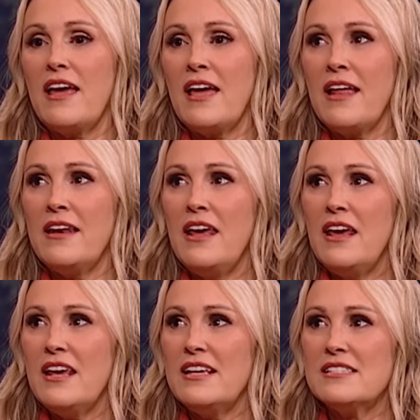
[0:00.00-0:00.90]
And
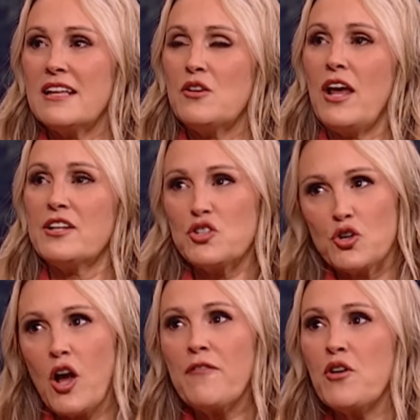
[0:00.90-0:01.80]
he said you had to
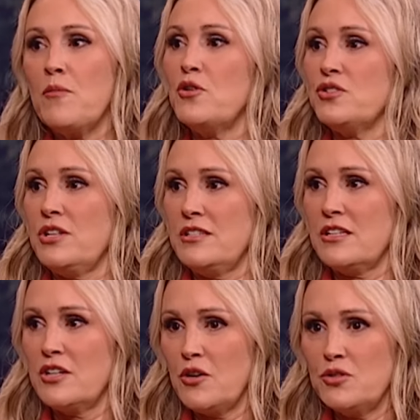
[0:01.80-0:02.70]
turn off your emotion
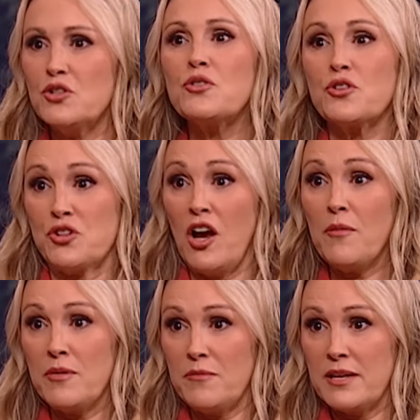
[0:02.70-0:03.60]
to go do your
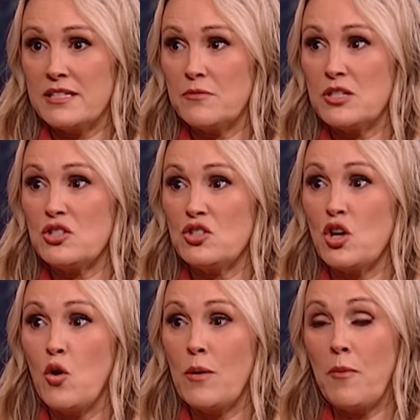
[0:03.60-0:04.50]
job because it was
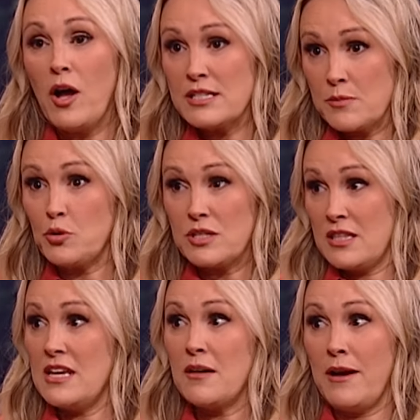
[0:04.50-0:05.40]
so impossible to
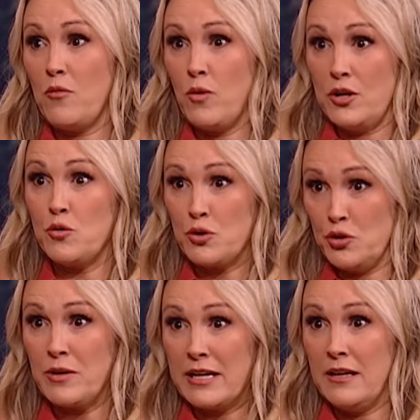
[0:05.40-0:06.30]
think about what you were
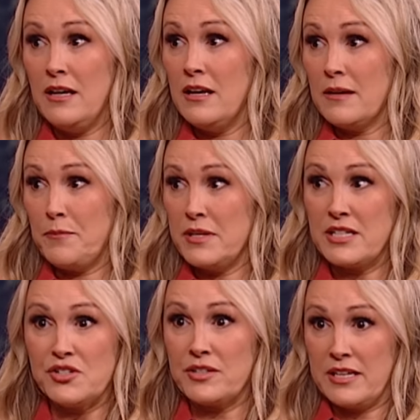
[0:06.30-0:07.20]
doing,
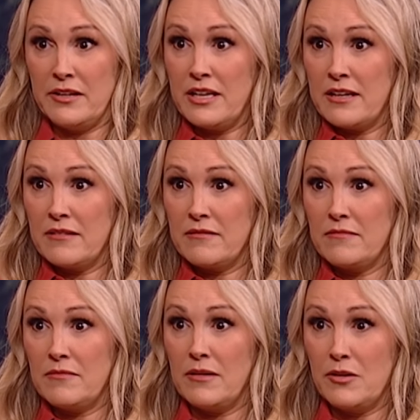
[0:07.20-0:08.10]
potentially killing
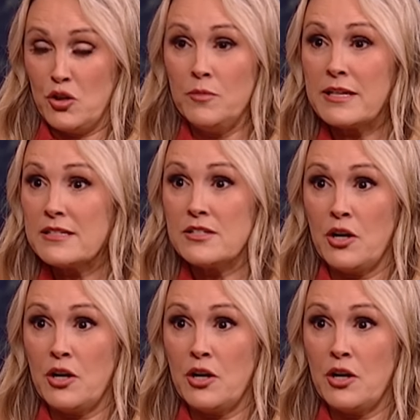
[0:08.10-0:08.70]
humans.